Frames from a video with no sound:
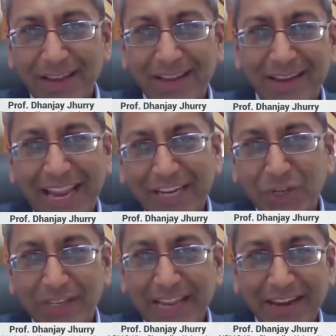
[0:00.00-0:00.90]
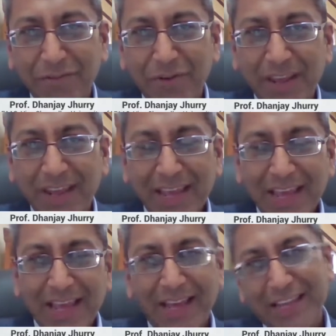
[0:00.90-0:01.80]
lecture delivery
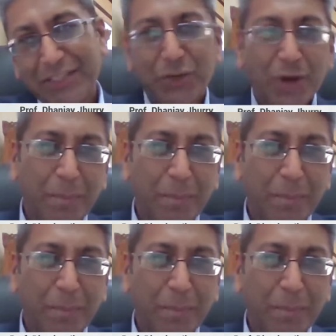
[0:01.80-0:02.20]
to a